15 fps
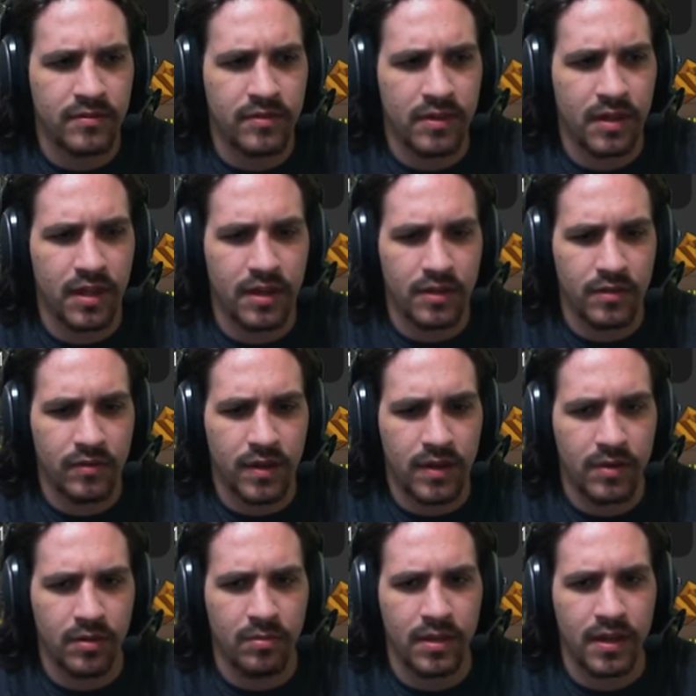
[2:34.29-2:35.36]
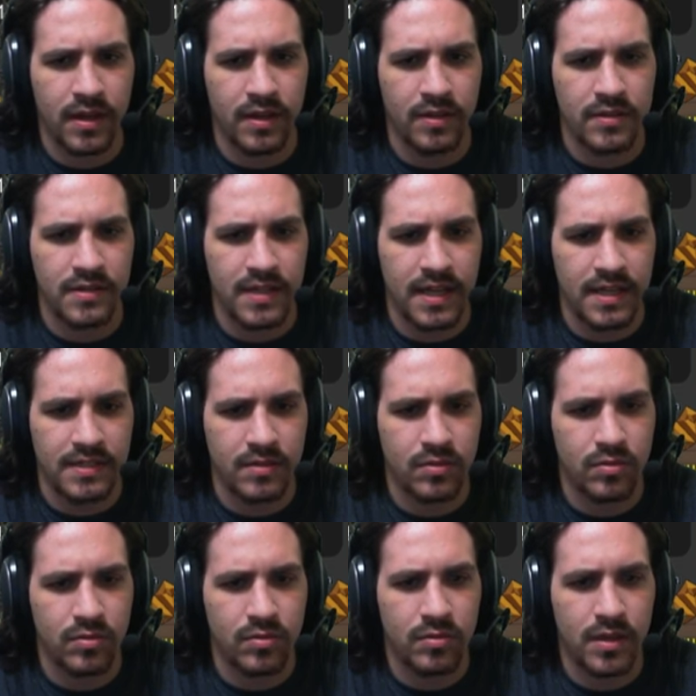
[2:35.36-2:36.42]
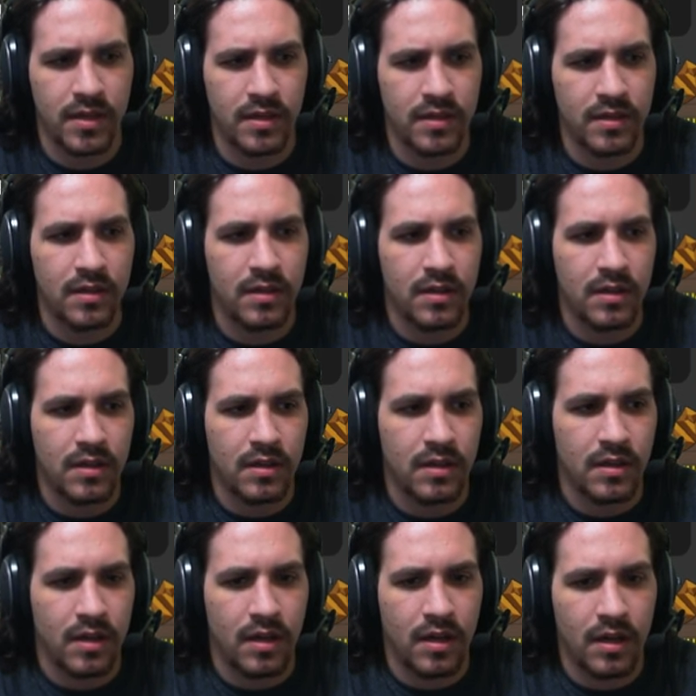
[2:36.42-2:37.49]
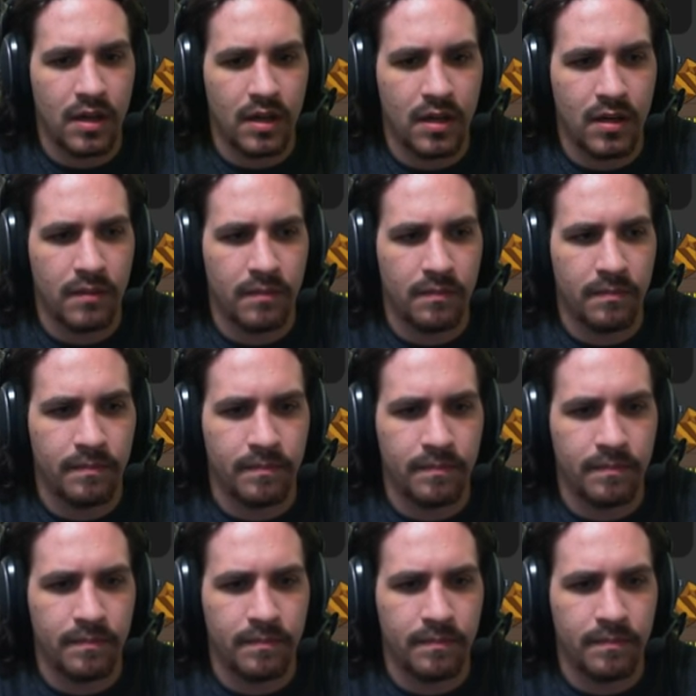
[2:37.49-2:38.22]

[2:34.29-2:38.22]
For a lot of you veteran players, that's a cool one. Um,